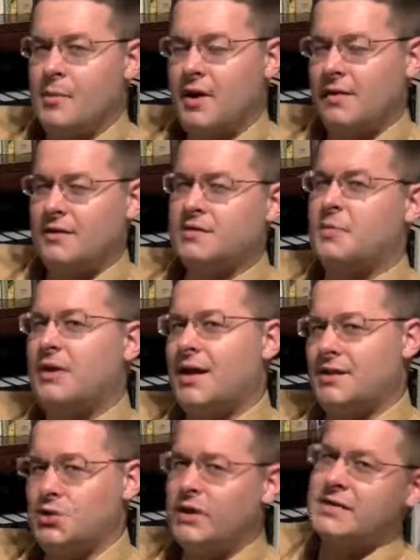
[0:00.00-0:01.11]
But there's a
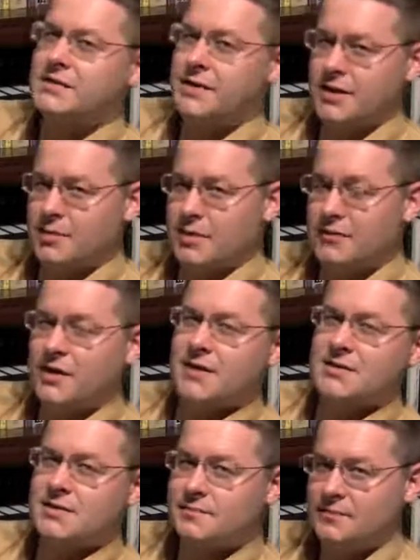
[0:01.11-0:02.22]
plot twist here, my
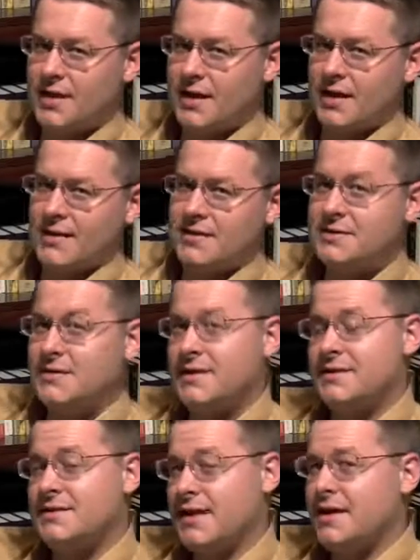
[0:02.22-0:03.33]
friends. You
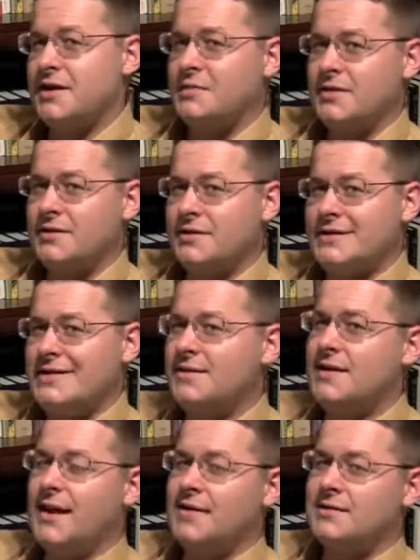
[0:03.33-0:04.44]
see, Zainab
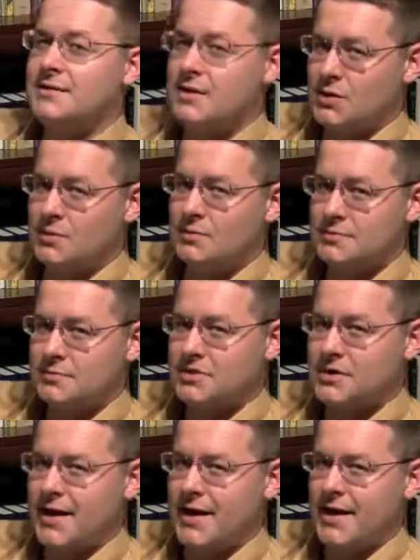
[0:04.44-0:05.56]
didn't act alone.
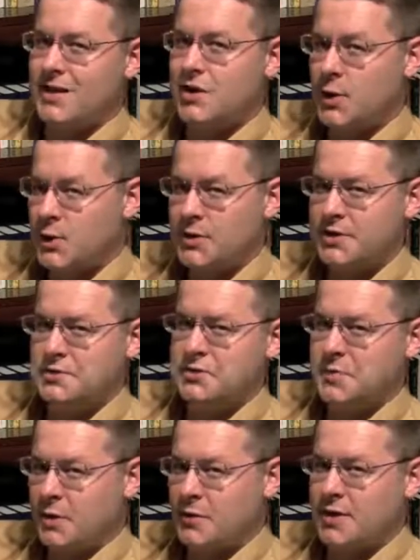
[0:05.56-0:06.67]
She had a
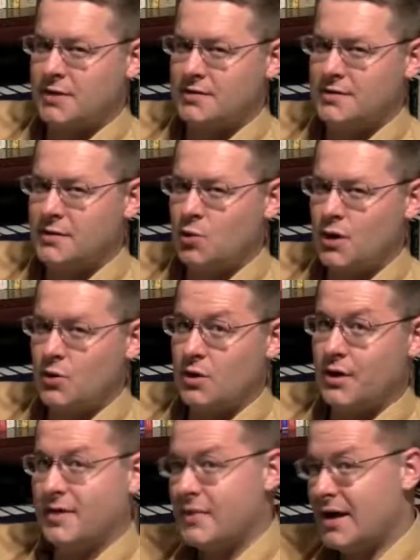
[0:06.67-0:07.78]
co-conspirator, someone
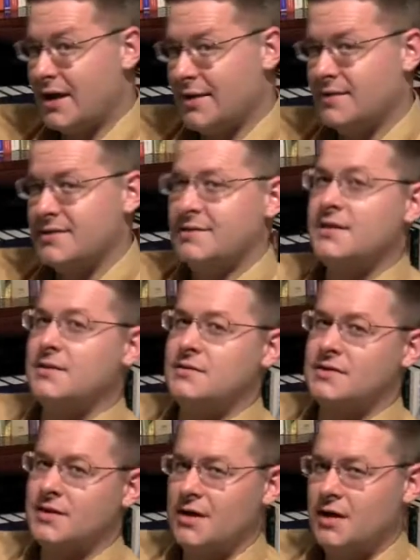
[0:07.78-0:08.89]
working behind the
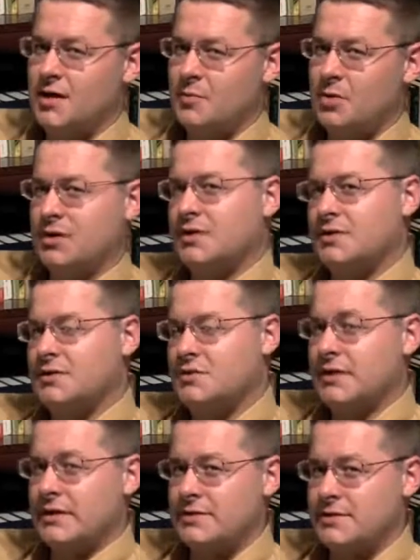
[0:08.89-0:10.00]
scenes, pulling the
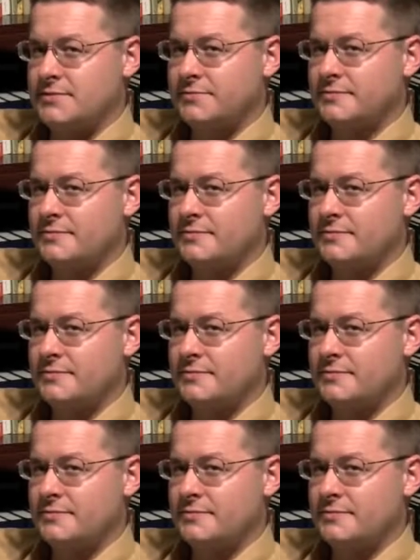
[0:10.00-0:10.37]
strings.